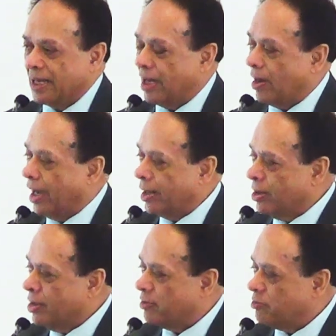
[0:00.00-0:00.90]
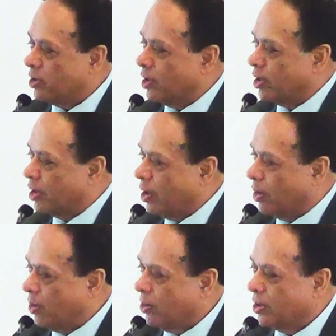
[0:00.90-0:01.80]
Now I don't know if you all
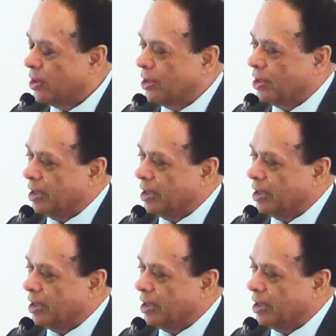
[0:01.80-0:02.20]
know,